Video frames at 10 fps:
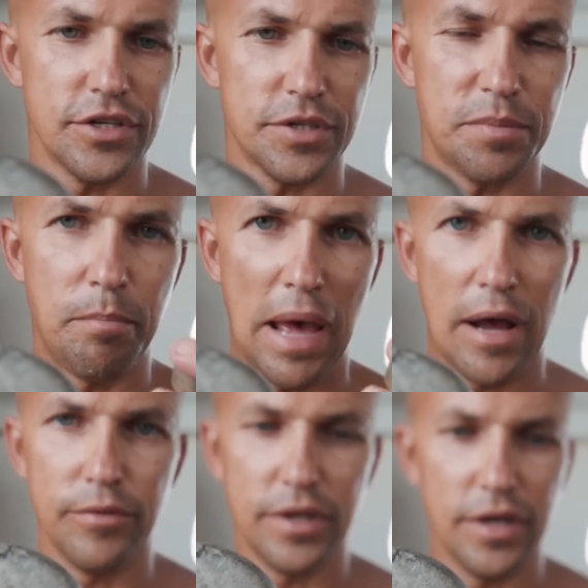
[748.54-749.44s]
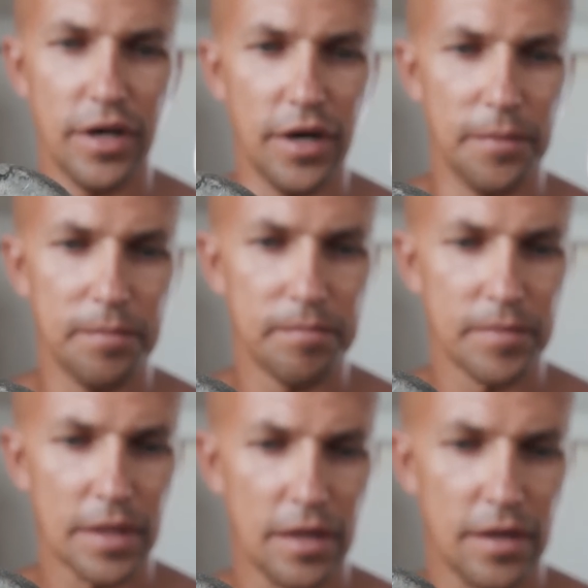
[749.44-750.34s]
just bound it up.
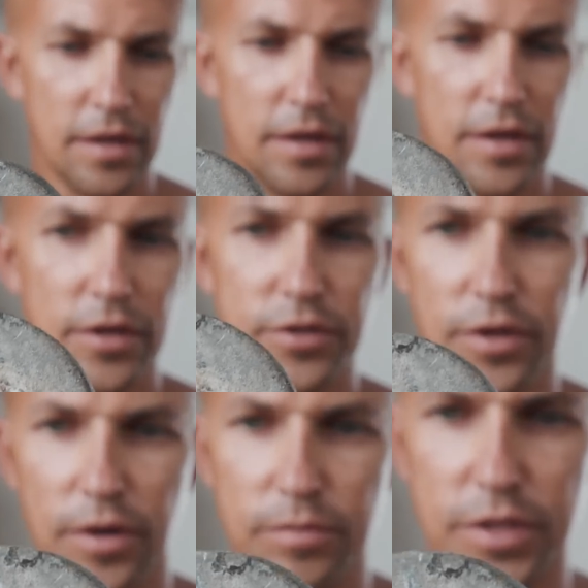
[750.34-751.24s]
So I'm